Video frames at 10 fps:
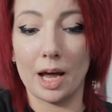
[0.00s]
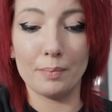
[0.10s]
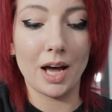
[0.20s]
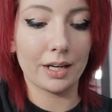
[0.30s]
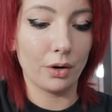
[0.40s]
I'm
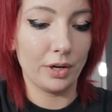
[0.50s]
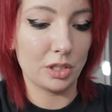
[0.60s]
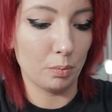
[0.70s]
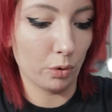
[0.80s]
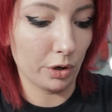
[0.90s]
not going
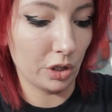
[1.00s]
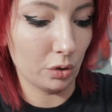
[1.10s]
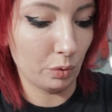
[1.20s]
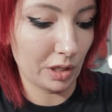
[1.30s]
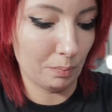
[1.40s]
to bore
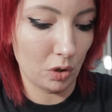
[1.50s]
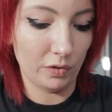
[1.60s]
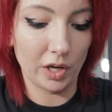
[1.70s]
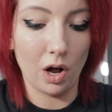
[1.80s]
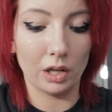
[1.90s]
you with
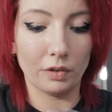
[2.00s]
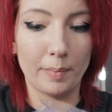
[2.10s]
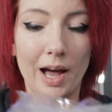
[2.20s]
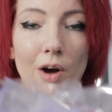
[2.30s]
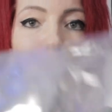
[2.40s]
moving all of them
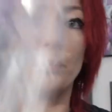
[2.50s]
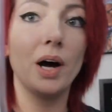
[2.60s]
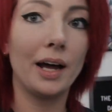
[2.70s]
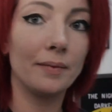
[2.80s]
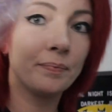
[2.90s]
out,
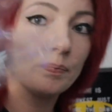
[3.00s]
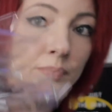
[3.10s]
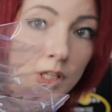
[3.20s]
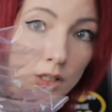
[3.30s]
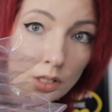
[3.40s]
but
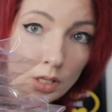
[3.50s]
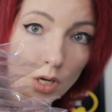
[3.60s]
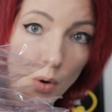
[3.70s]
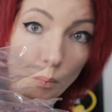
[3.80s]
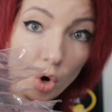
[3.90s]

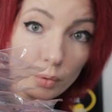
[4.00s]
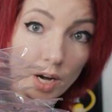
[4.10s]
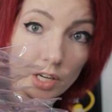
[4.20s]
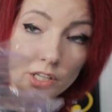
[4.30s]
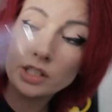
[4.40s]
more
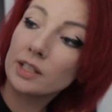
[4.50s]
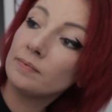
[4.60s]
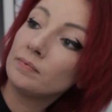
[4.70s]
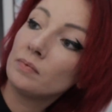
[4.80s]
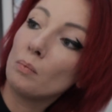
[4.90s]
runners,
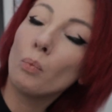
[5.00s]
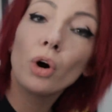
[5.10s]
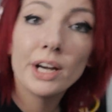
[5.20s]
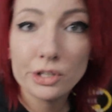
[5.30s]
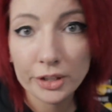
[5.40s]

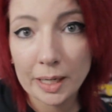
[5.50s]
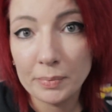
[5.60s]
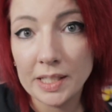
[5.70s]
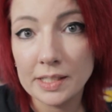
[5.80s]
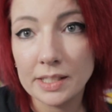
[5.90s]
more intricate
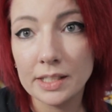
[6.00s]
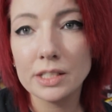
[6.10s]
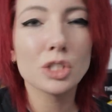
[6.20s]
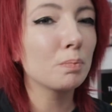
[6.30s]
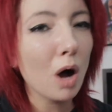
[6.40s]

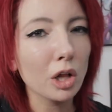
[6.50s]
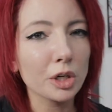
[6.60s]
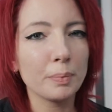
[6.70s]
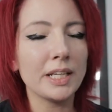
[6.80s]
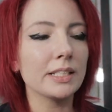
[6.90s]
pieces,
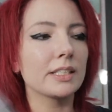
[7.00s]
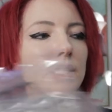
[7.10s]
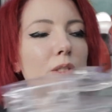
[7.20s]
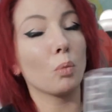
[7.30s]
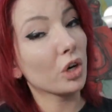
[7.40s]
smaller
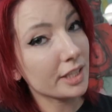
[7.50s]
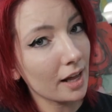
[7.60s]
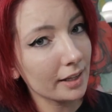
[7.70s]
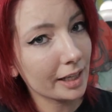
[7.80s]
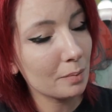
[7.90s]
pieces, more
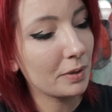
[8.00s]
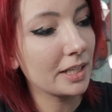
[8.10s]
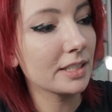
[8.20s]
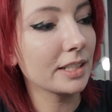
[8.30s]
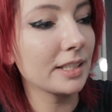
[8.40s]
delicate
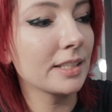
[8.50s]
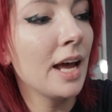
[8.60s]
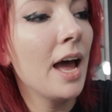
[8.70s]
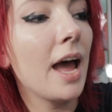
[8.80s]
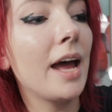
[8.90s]
pieces,
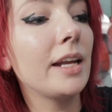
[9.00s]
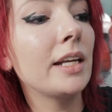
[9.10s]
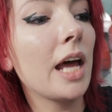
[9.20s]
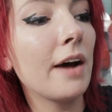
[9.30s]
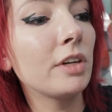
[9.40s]
and
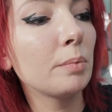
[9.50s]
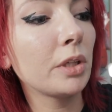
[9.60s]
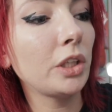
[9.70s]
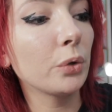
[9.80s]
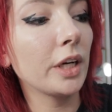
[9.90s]

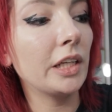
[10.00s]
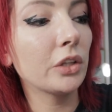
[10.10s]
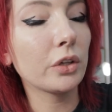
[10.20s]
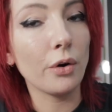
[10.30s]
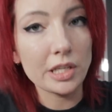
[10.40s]
inevitably you are
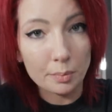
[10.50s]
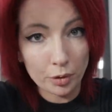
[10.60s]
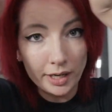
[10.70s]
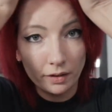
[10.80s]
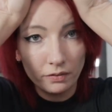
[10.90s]
either going to
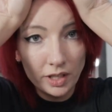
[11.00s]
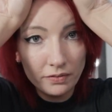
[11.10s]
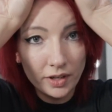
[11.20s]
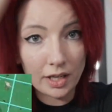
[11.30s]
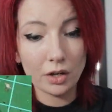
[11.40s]
break a
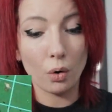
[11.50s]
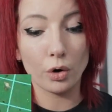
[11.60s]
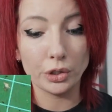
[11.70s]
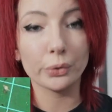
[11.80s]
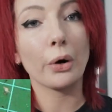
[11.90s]
V-fin
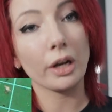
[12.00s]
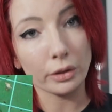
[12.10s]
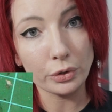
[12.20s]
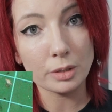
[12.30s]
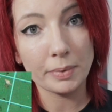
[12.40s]
or you're going to
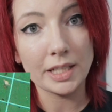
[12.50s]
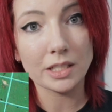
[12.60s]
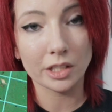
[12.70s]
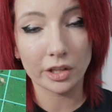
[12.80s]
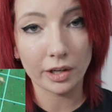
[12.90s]
lose a
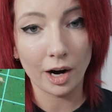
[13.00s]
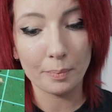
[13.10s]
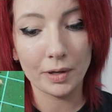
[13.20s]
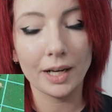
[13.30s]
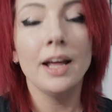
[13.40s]
piece into the
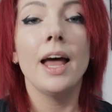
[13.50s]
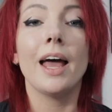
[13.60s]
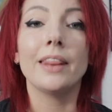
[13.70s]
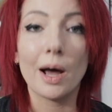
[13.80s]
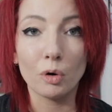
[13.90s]
carpet,
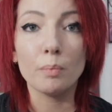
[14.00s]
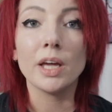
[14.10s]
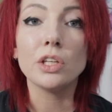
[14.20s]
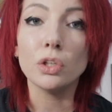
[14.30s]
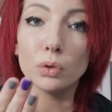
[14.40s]
and that will
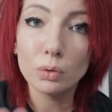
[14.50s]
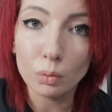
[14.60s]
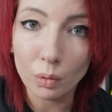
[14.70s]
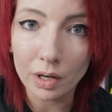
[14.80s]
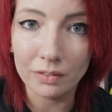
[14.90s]
make you
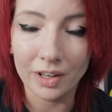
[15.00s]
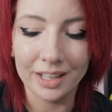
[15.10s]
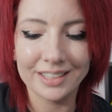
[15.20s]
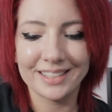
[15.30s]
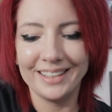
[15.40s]
one of
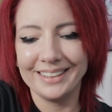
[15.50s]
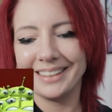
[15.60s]
us.